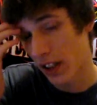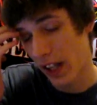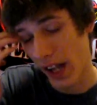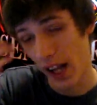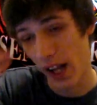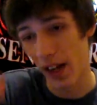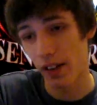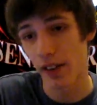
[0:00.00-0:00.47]

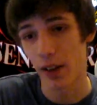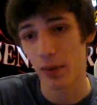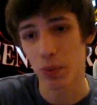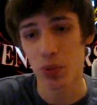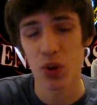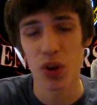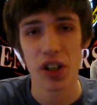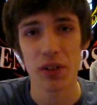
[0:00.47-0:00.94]
and they're
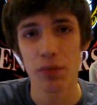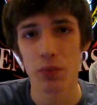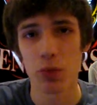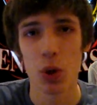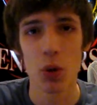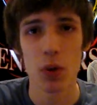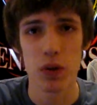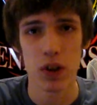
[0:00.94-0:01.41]
pretty
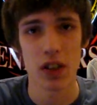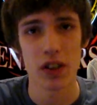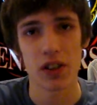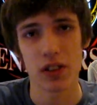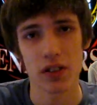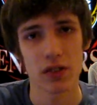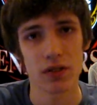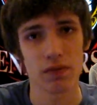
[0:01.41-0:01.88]

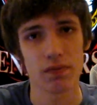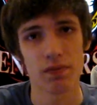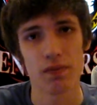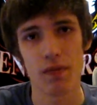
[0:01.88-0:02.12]
ruthless.